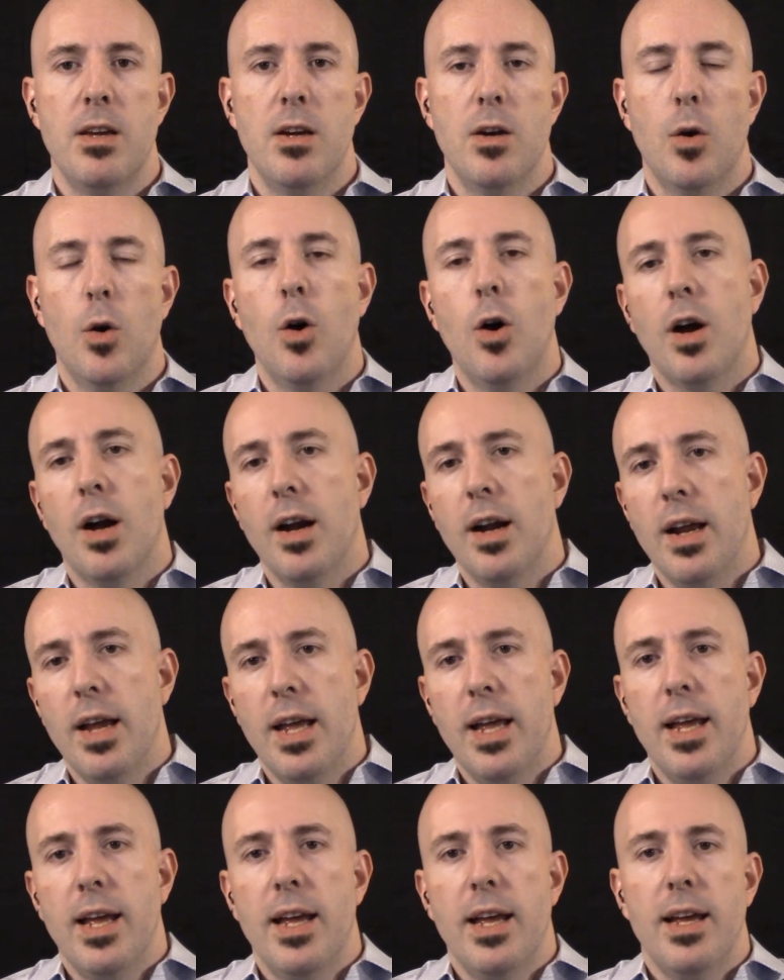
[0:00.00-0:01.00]
or
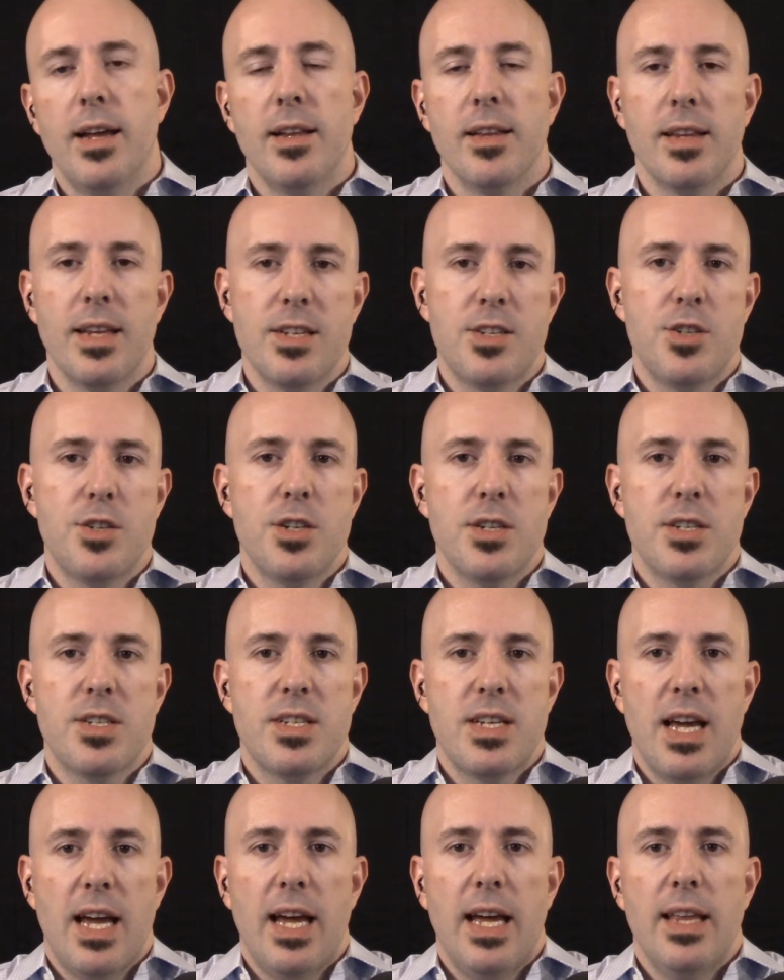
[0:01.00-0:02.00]
let's just
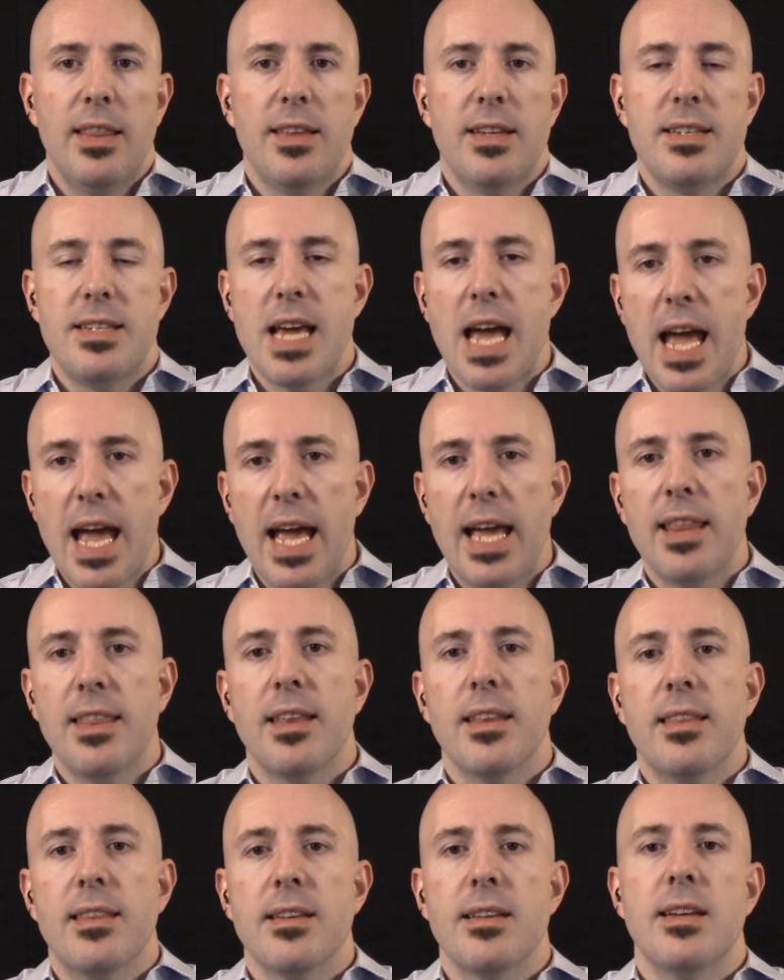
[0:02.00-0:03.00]
say the day
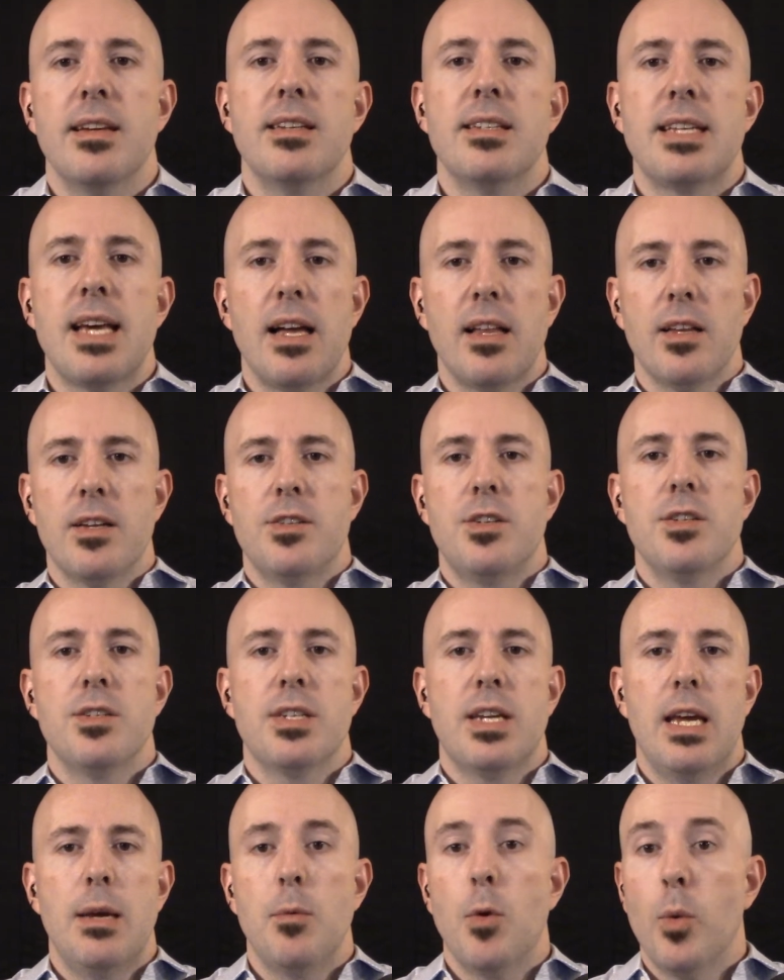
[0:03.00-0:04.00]
that the intelligence
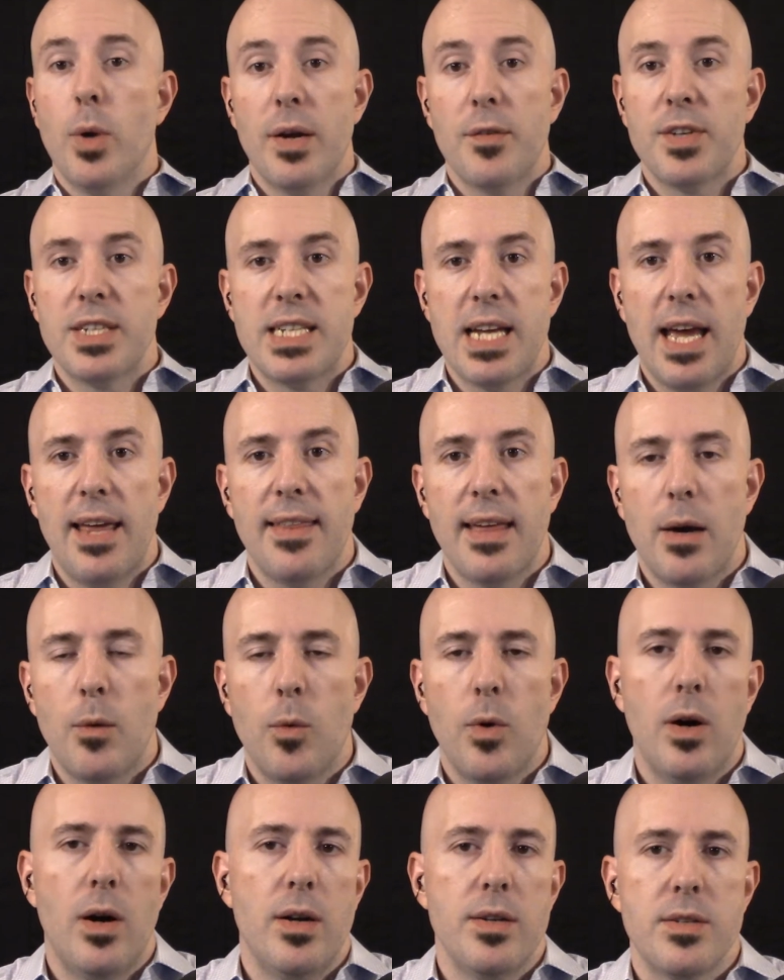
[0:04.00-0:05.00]
came, whatever day that
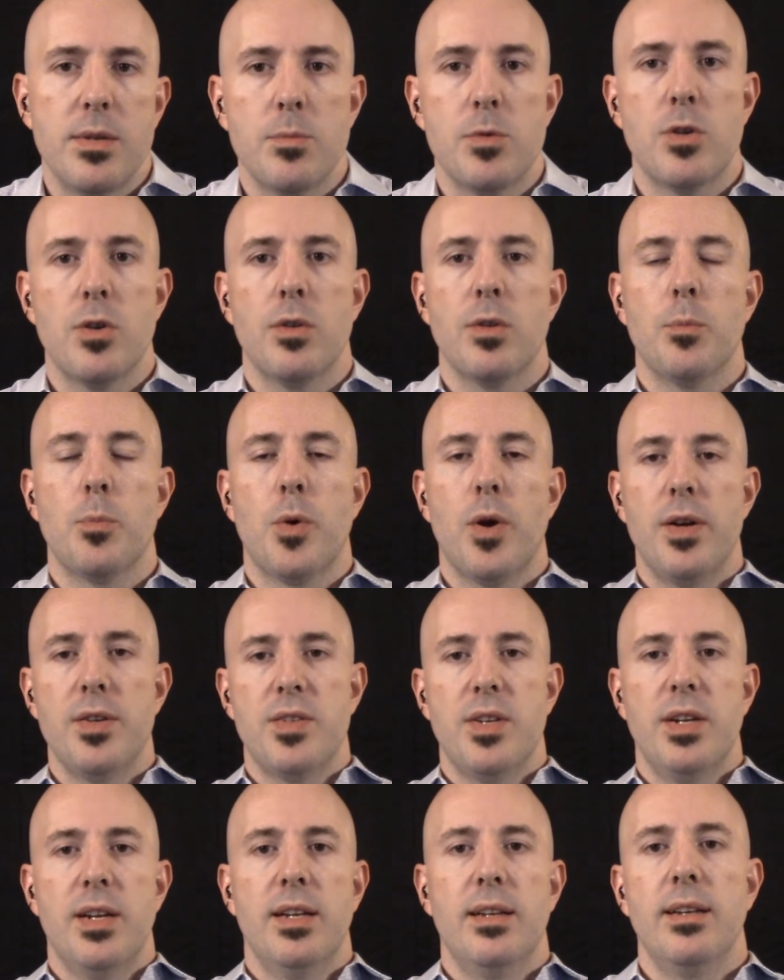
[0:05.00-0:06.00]
was, I'm sure the
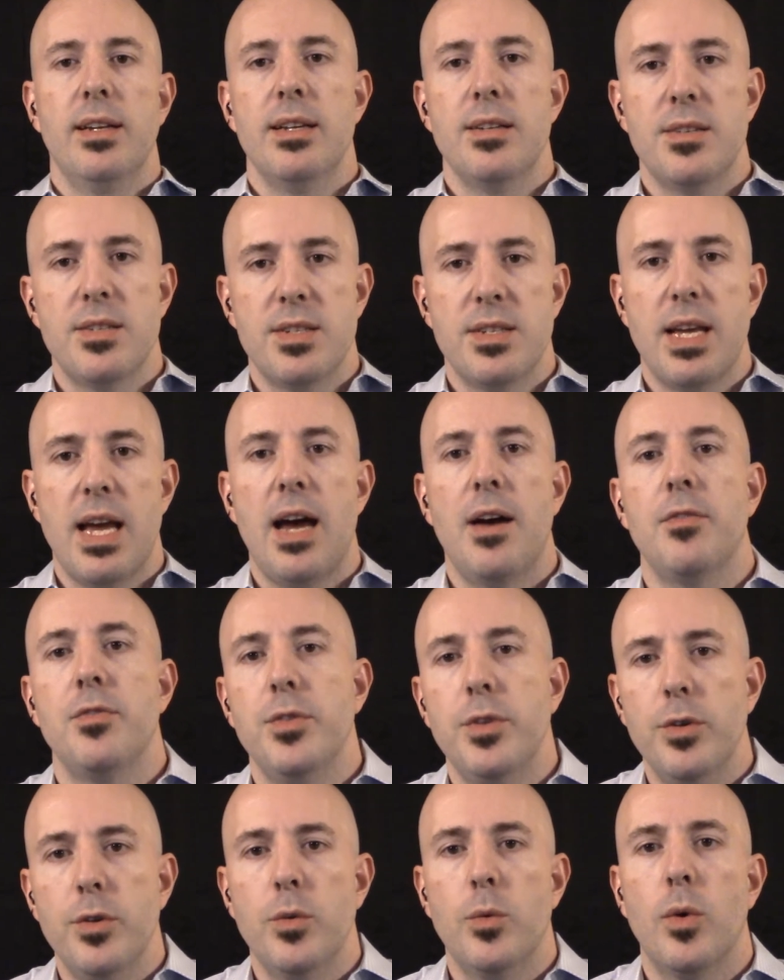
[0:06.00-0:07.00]
president and his staff
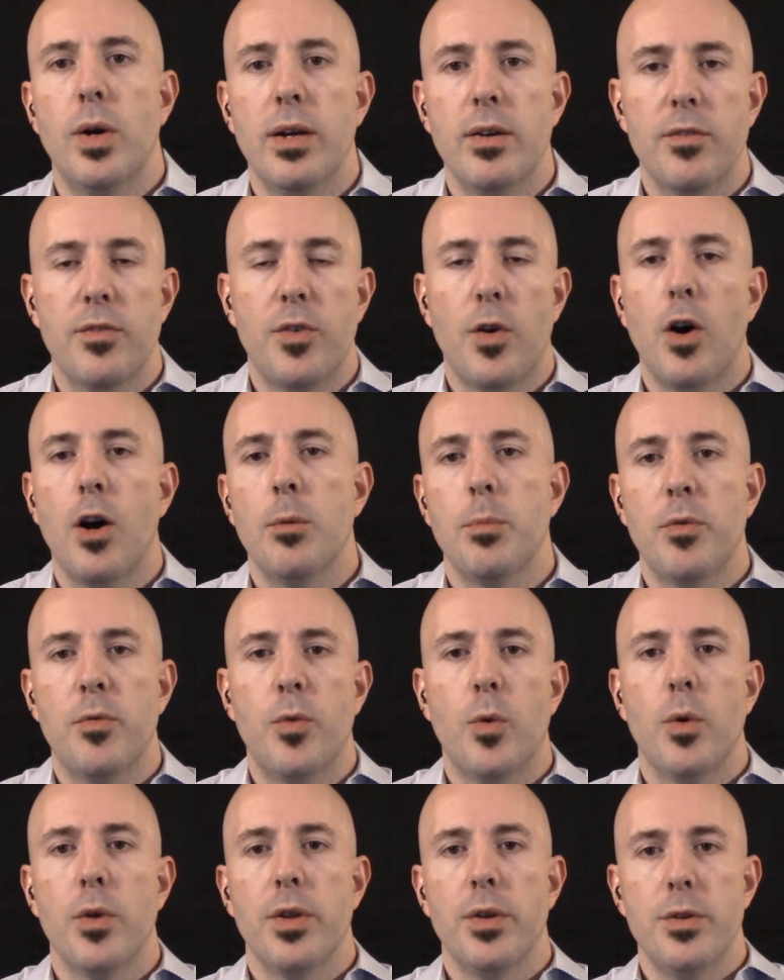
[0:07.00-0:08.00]
knew far
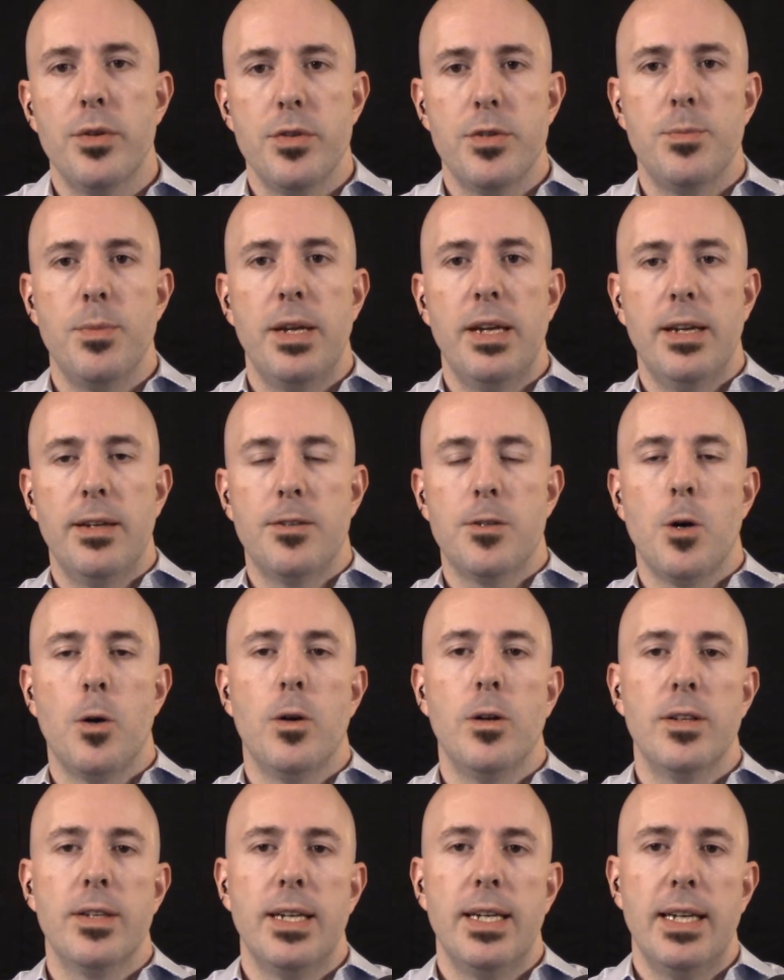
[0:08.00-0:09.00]
before the news media
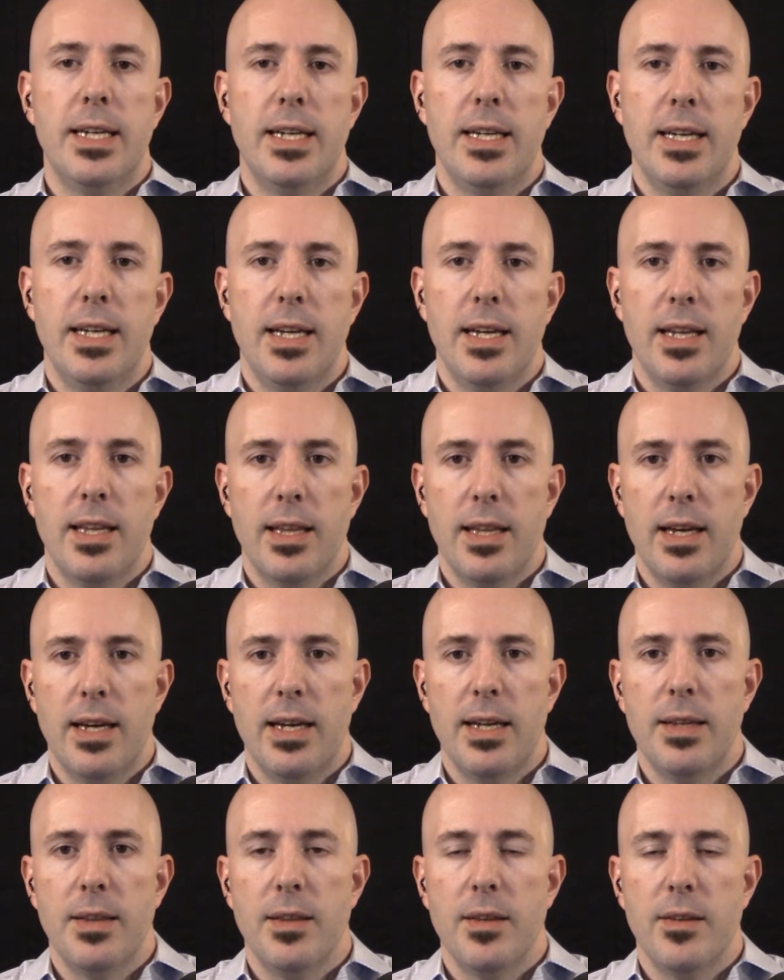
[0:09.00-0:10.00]
told
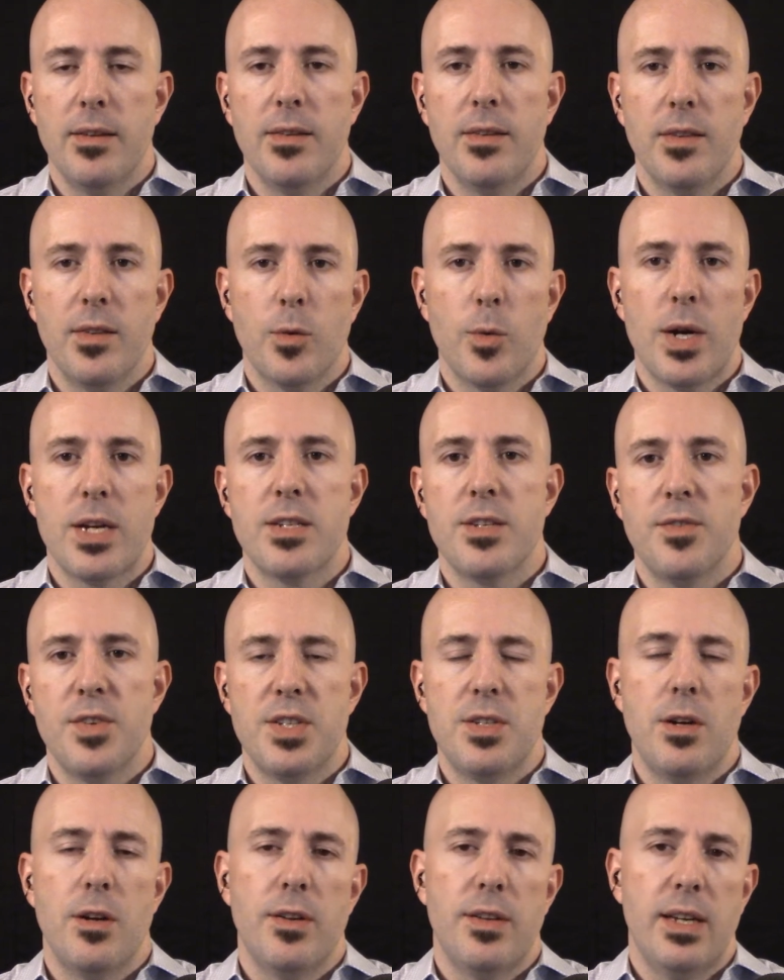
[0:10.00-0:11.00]
the rest of
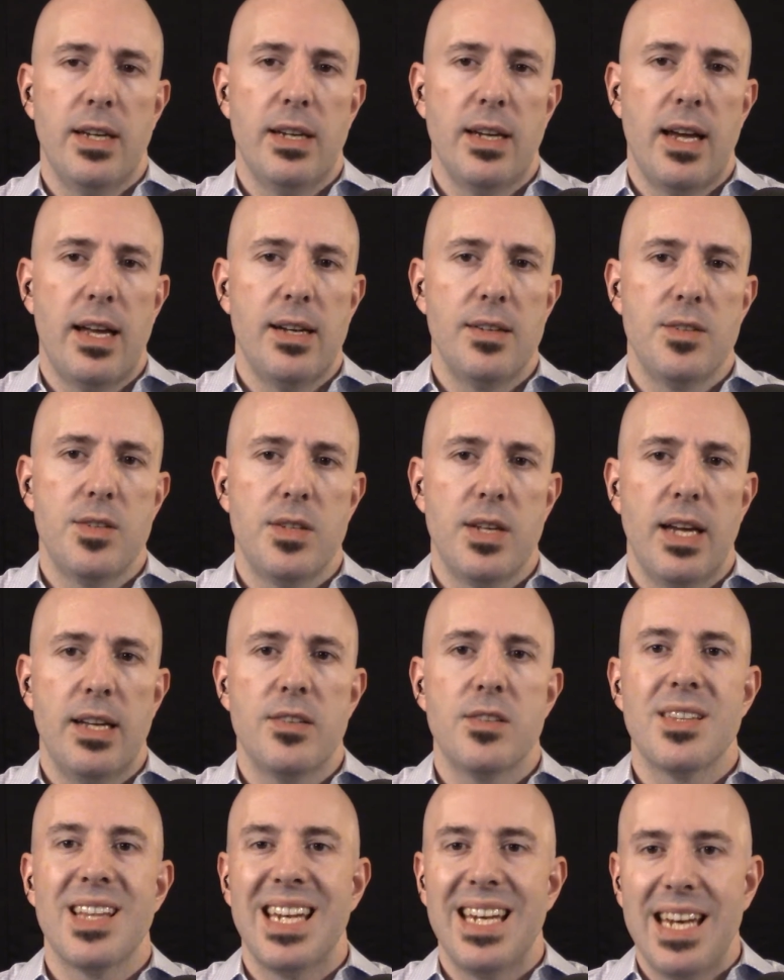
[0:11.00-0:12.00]
us here in the United
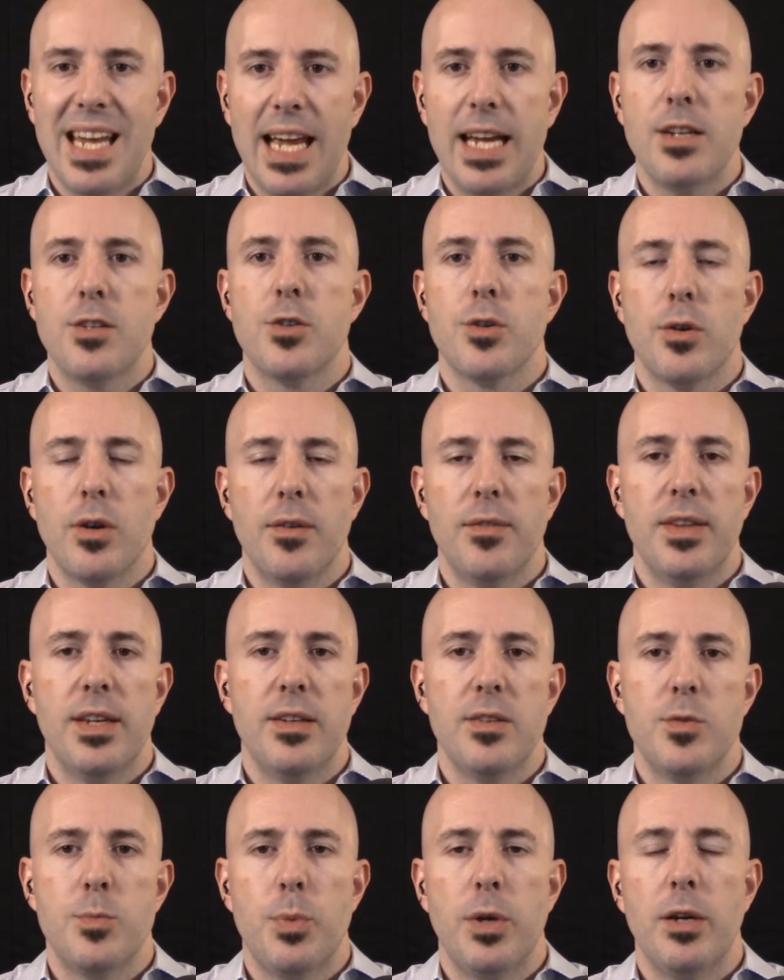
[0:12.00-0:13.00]
States the nature of
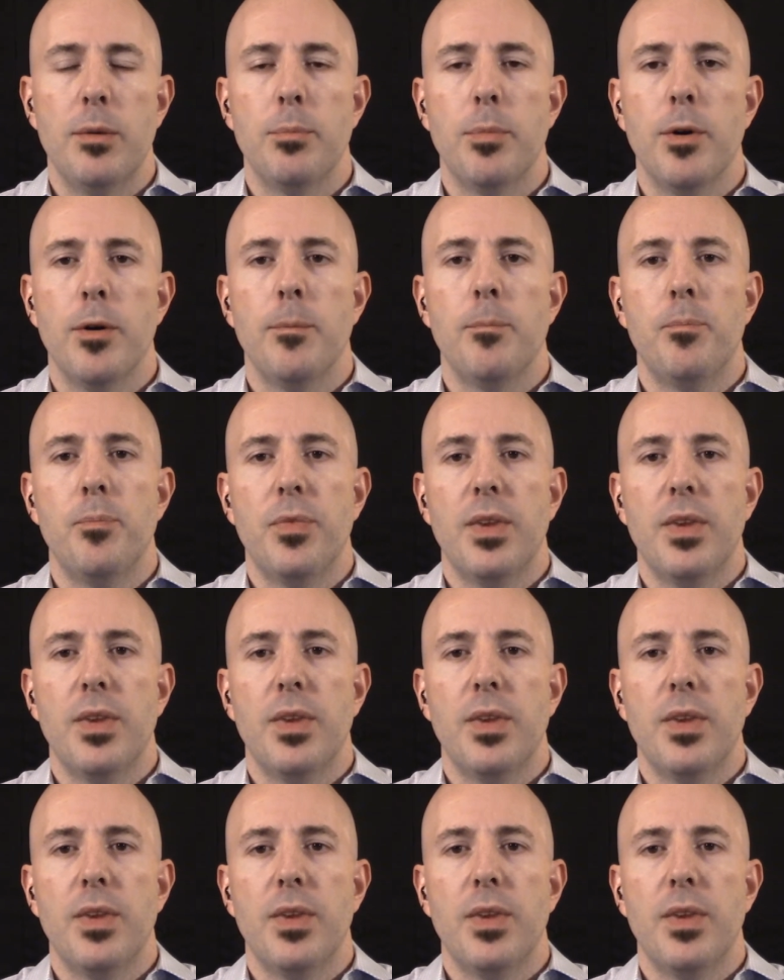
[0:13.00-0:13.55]
these people.